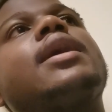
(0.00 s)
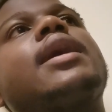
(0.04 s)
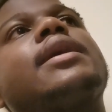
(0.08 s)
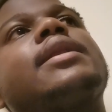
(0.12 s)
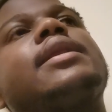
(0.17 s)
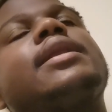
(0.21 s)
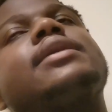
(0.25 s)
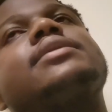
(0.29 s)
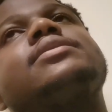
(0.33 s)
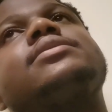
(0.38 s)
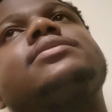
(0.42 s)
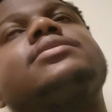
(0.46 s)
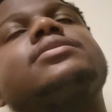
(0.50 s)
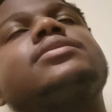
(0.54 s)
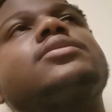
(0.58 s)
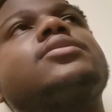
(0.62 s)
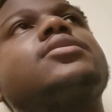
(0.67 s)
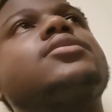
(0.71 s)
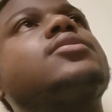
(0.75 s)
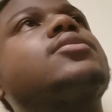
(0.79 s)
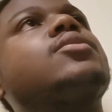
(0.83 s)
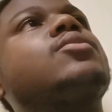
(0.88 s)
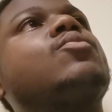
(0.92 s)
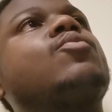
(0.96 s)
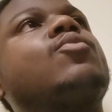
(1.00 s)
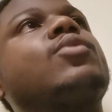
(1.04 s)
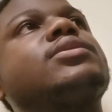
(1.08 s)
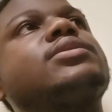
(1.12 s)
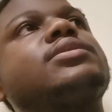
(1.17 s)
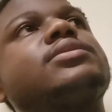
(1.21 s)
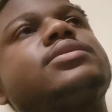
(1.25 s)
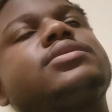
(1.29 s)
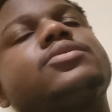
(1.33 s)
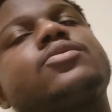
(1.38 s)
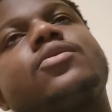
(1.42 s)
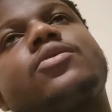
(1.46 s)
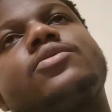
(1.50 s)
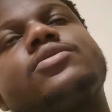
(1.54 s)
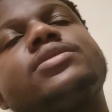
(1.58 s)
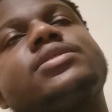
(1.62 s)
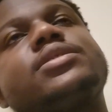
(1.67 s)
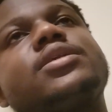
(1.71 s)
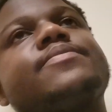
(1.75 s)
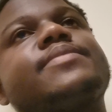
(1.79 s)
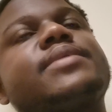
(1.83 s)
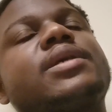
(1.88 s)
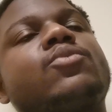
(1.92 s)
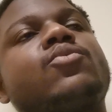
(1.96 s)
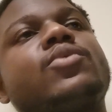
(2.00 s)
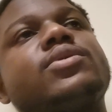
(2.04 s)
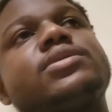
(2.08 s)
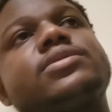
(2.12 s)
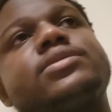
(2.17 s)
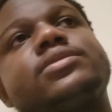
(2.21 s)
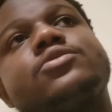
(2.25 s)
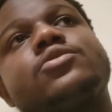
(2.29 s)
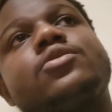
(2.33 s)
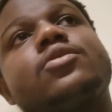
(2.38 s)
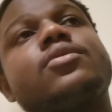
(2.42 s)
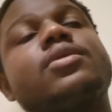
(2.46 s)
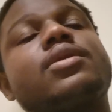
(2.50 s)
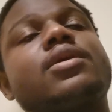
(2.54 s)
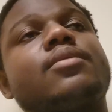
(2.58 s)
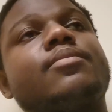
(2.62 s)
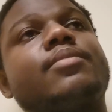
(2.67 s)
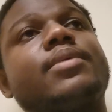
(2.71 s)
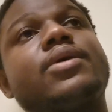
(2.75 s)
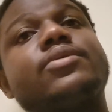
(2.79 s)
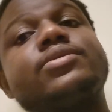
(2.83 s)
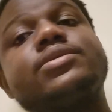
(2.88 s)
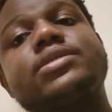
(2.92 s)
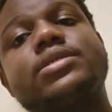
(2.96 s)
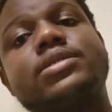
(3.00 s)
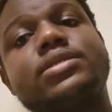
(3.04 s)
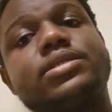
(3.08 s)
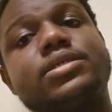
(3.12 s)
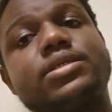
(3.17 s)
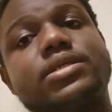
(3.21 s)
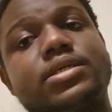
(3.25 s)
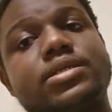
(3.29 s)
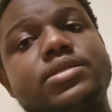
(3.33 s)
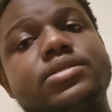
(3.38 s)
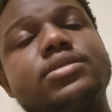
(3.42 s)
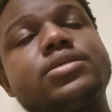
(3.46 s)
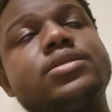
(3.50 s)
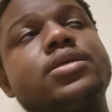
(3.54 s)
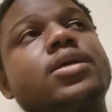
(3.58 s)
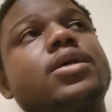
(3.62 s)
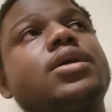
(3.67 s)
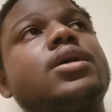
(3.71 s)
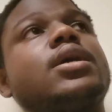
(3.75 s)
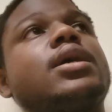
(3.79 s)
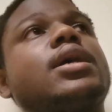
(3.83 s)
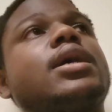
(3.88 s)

and let's see what his concept and what his thought about it is,